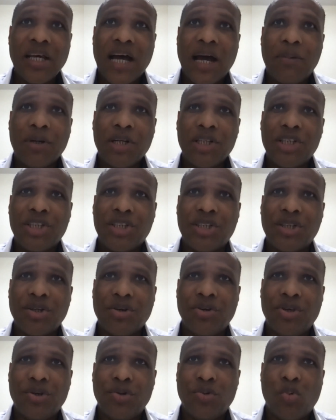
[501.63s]
I want to
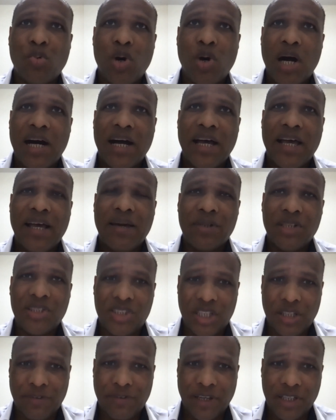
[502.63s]
show you why. I want to
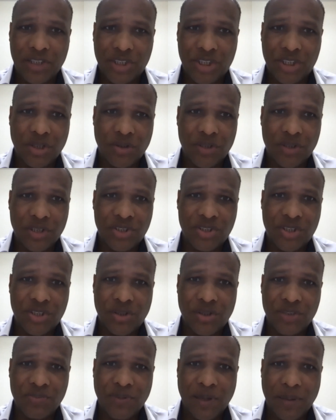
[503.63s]
see if I can show this to
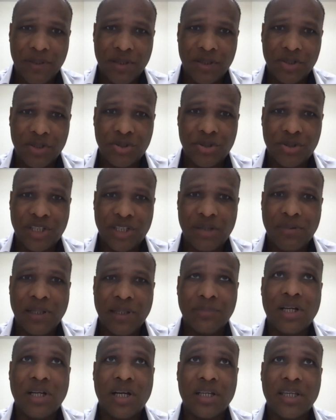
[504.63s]
you. This might be a little tricky while
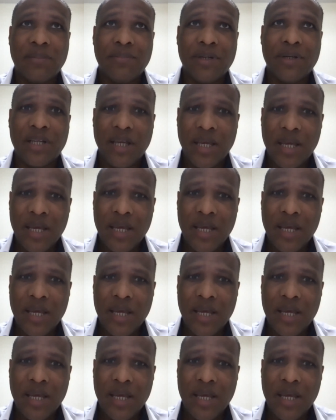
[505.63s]
I'm talking, but